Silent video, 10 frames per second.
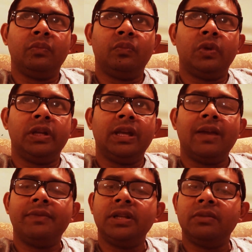we
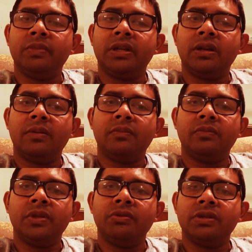haven't yet
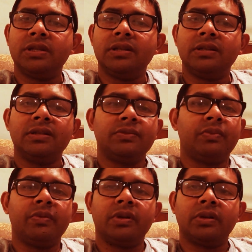become U.S. citizens.
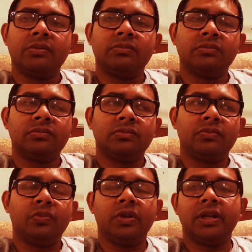We were
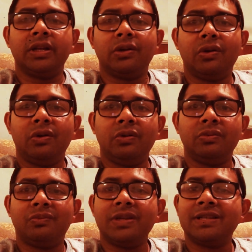what they call
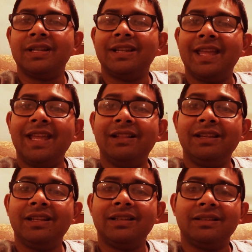resident
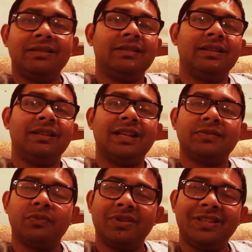alien. That's
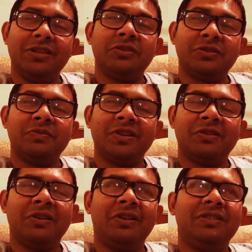what used to be
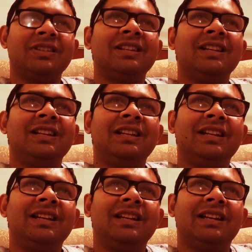called,
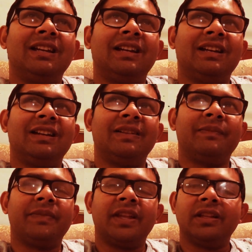
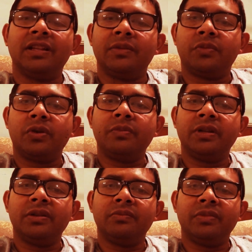other than
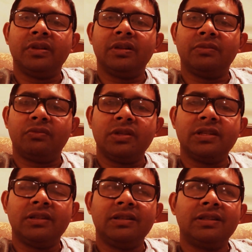permanent
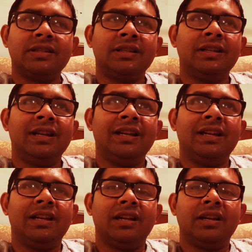residents,
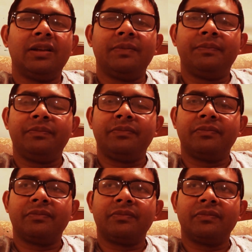uh,
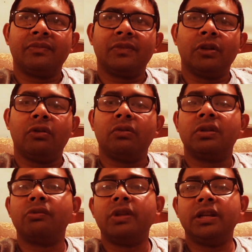or
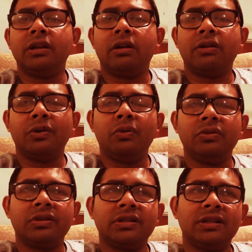green card
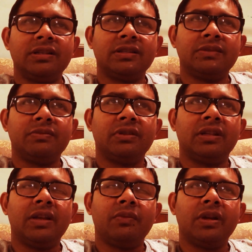holders. Let's just put it
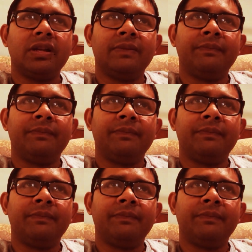that way.